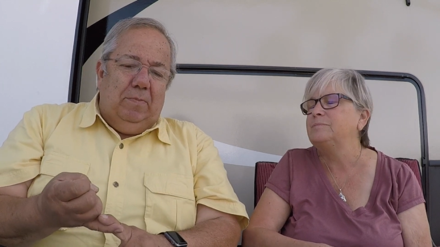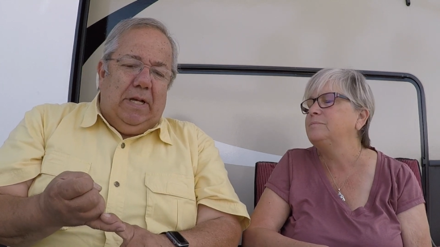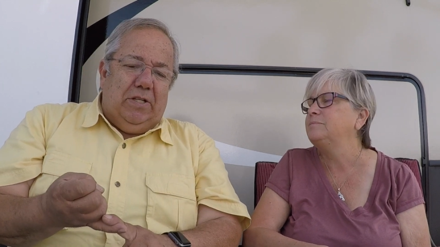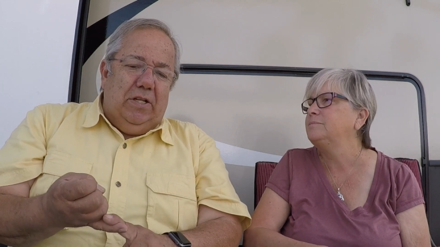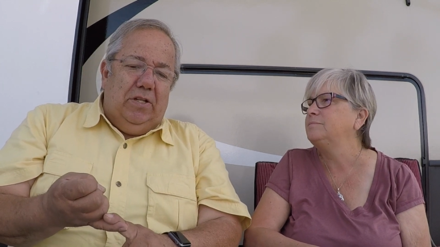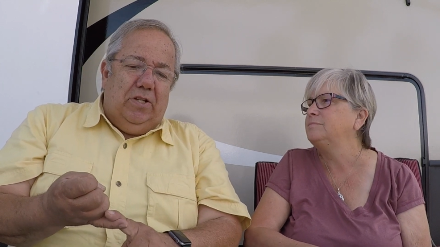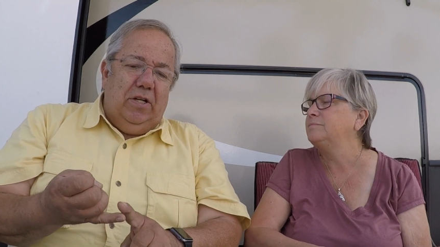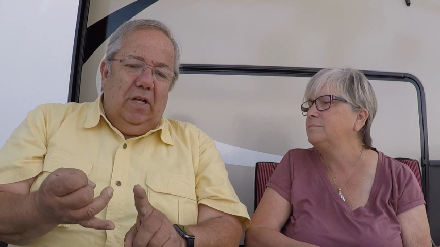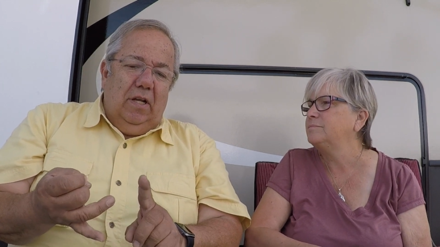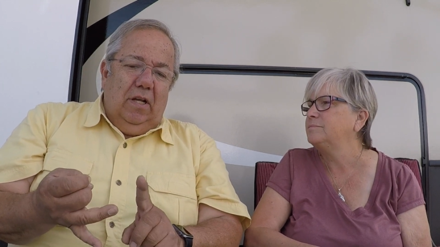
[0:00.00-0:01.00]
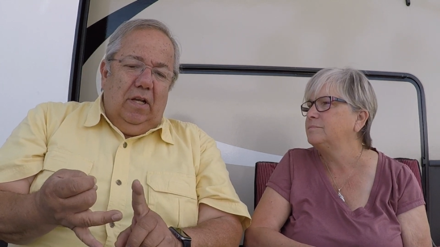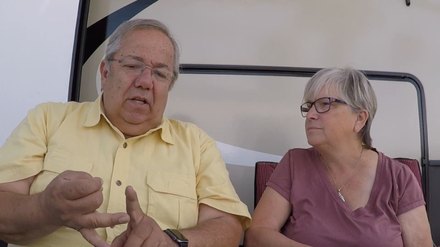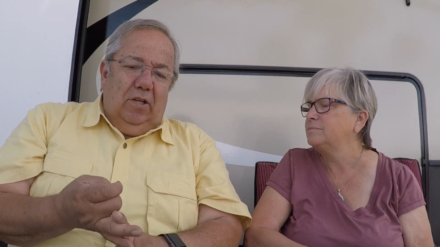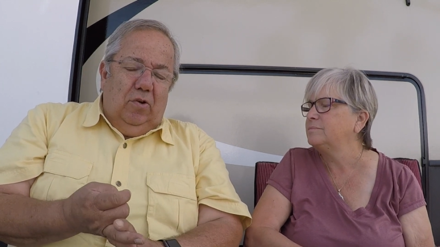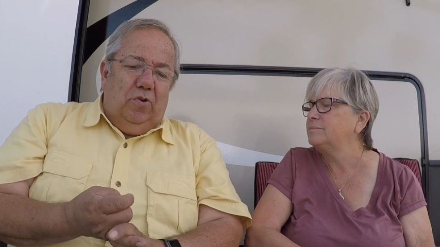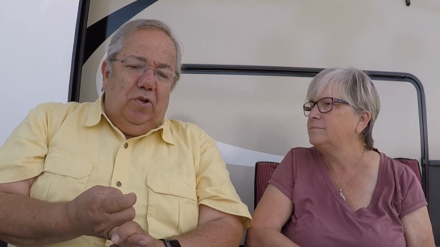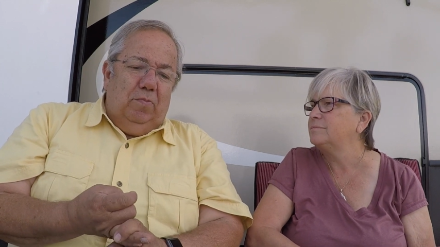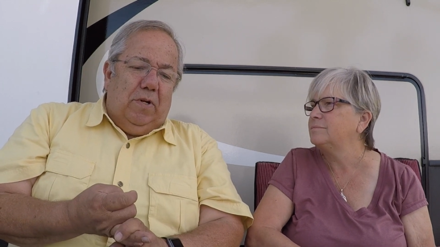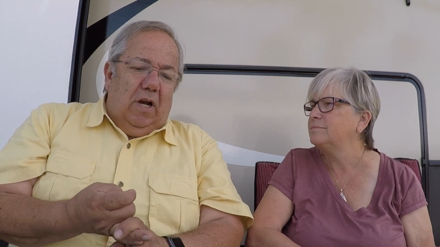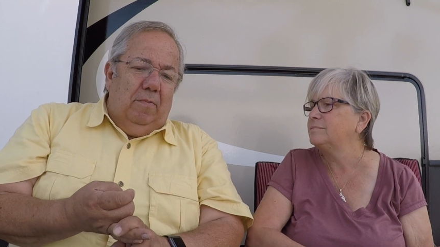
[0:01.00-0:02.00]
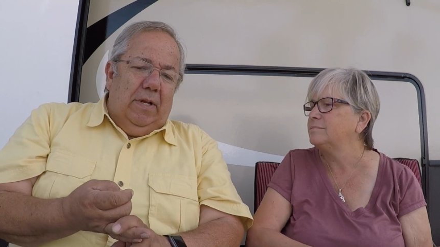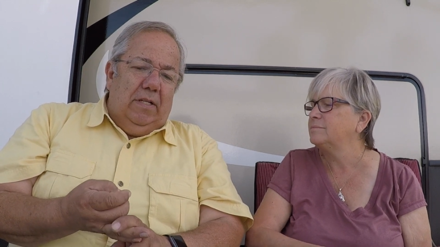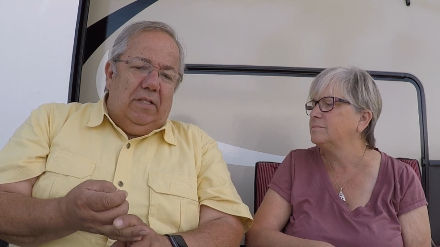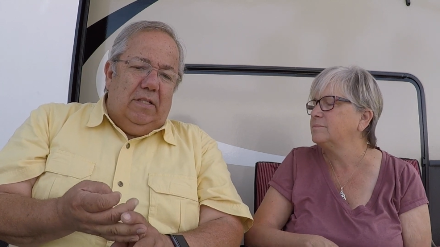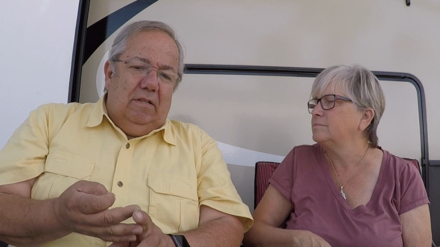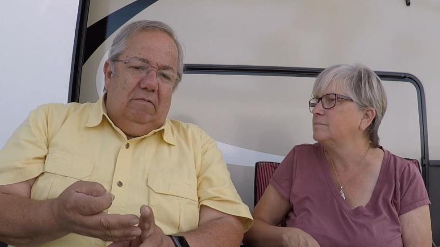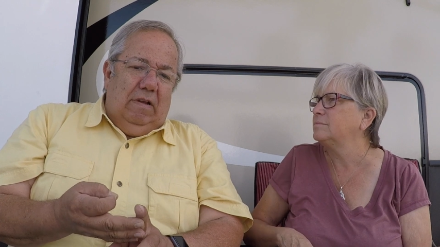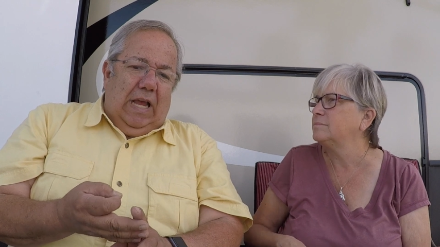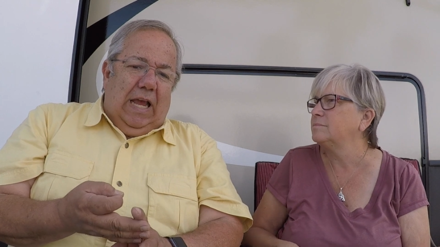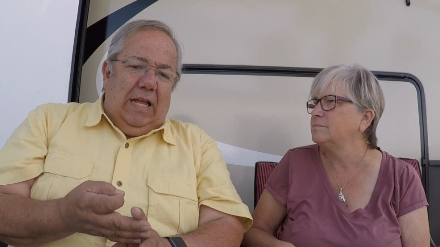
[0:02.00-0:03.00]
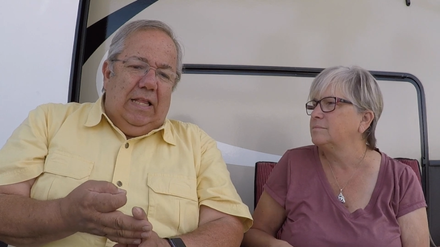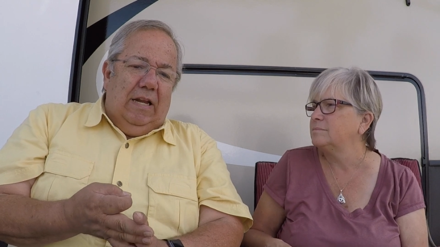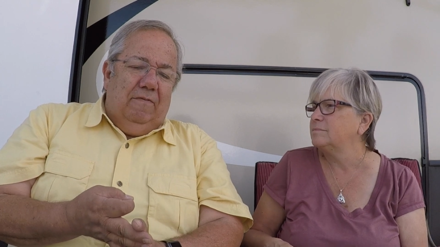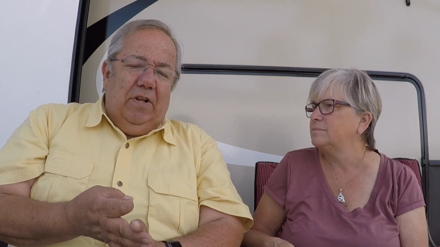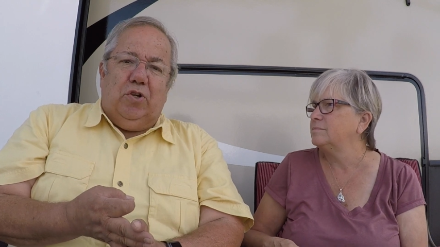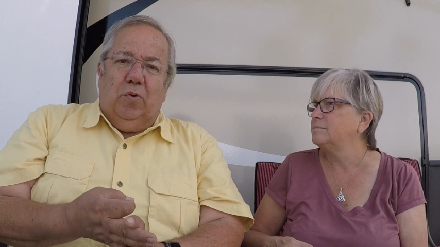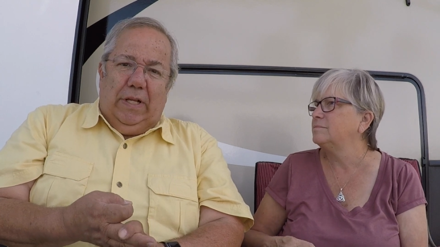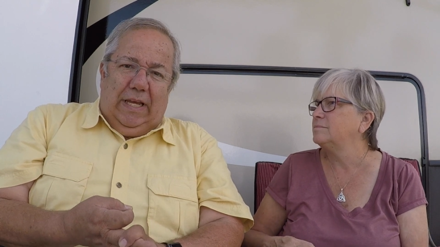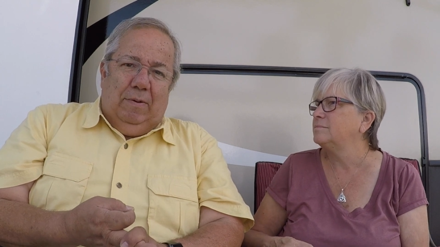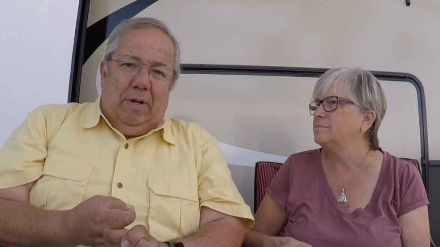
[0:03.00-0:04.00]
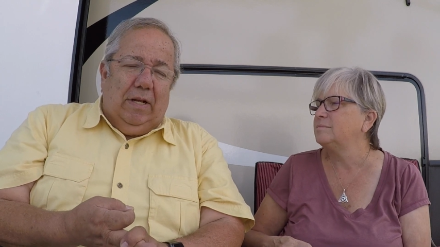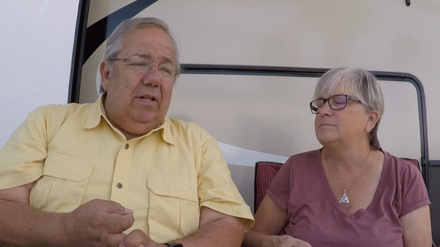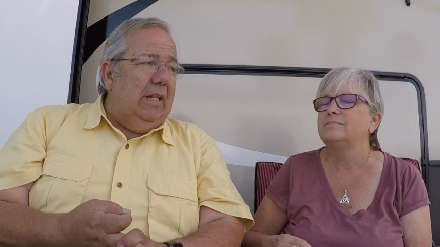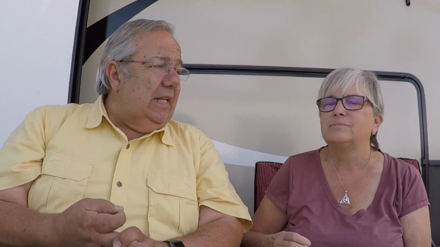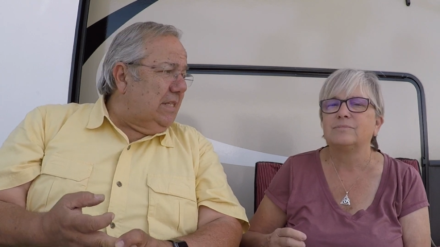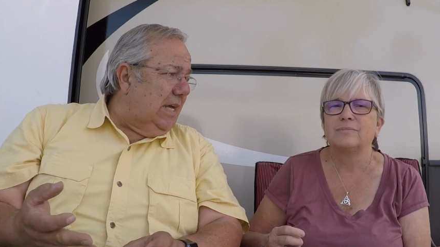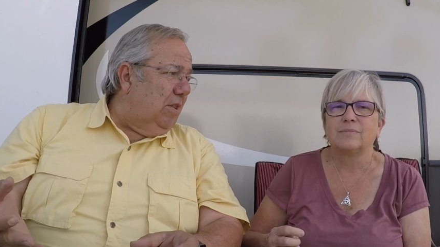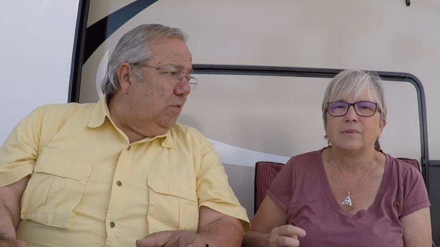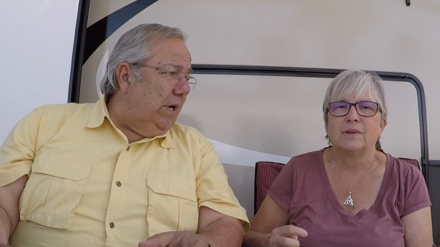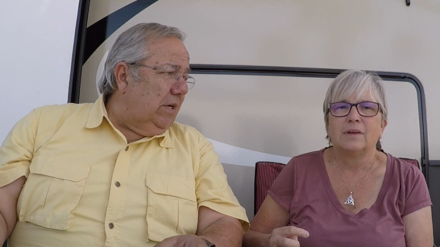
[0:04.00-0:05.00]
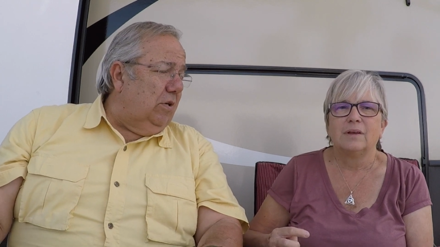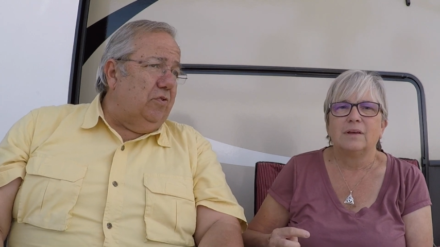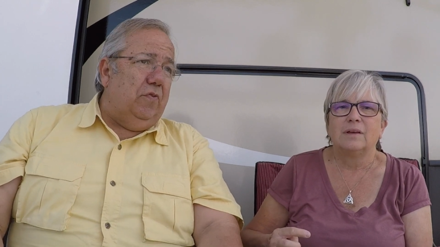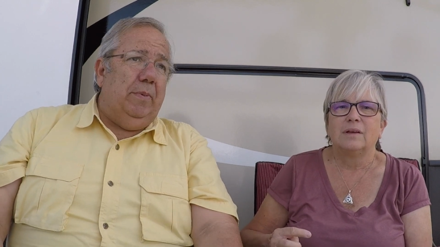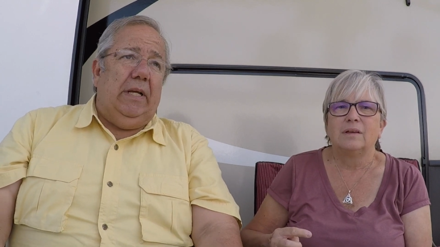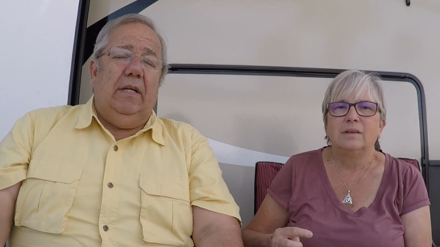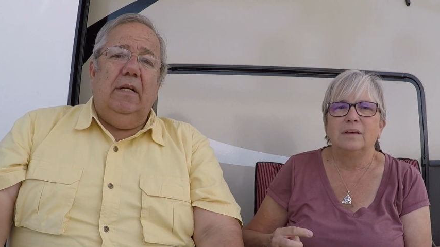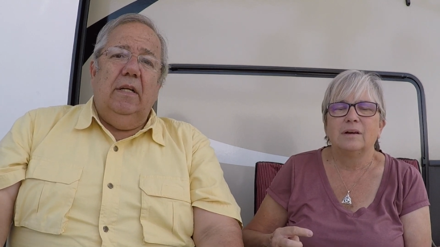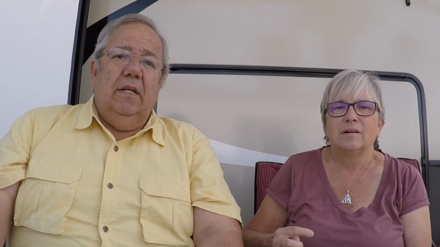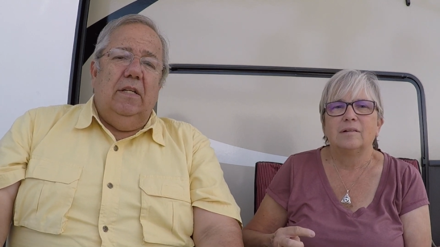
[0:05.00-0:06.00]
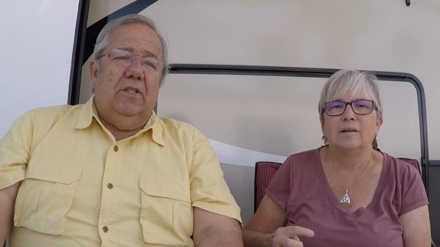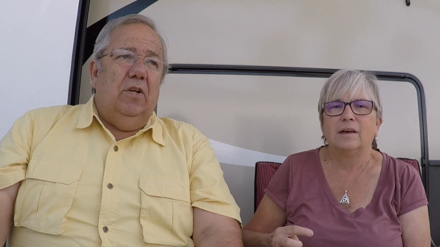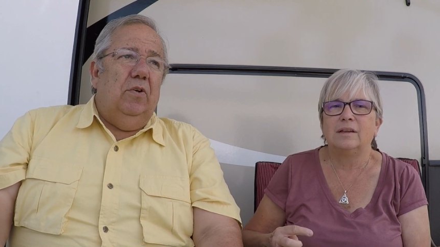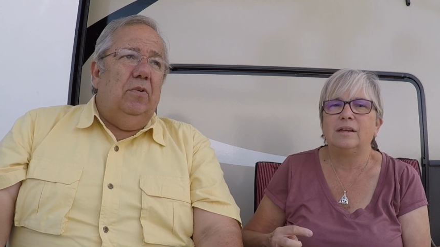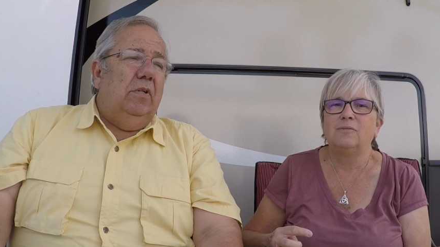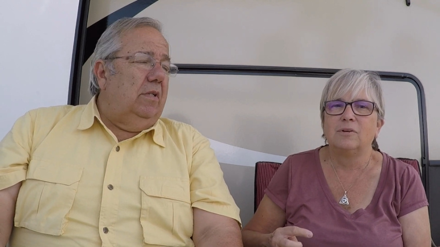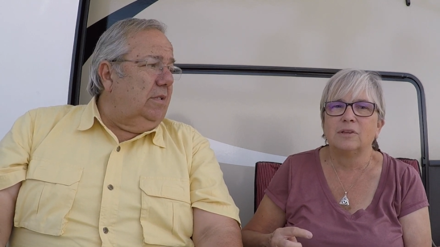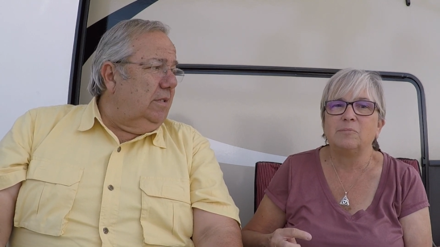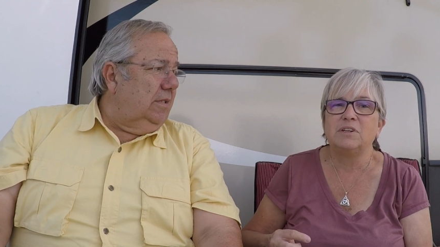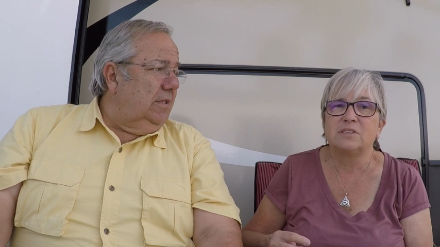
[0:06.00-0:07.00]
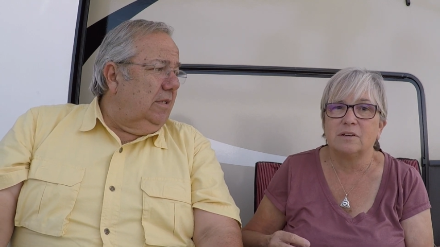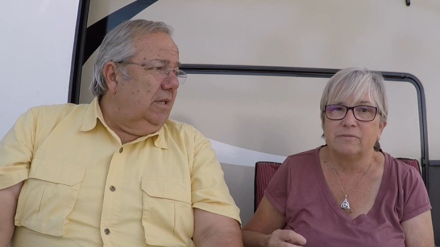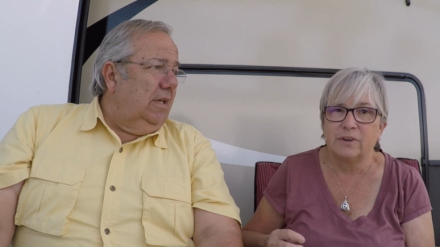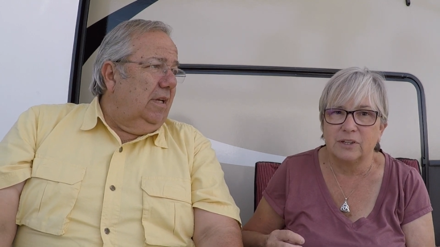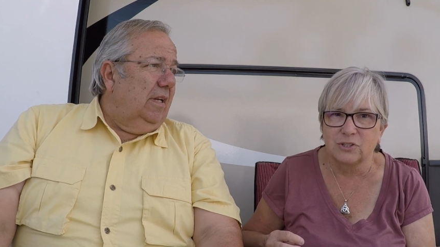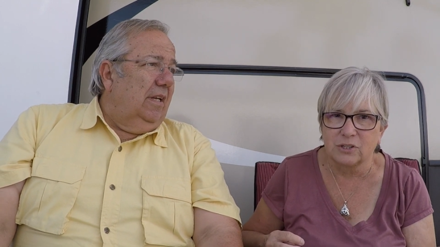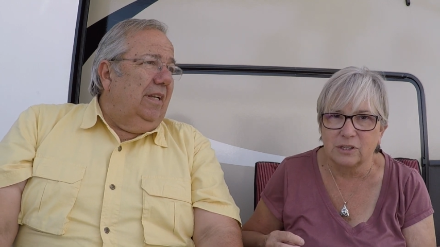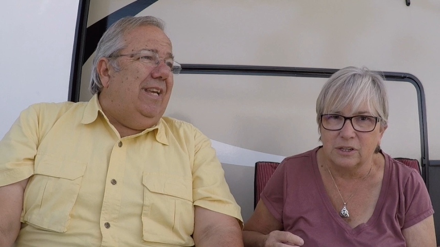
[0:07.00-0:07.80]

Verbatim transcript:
Speaker 1: message, YouTube comments, and then eventually email. And that's kind of the way it goes for me. Yeah.
Speaker 2: So and he really means eventually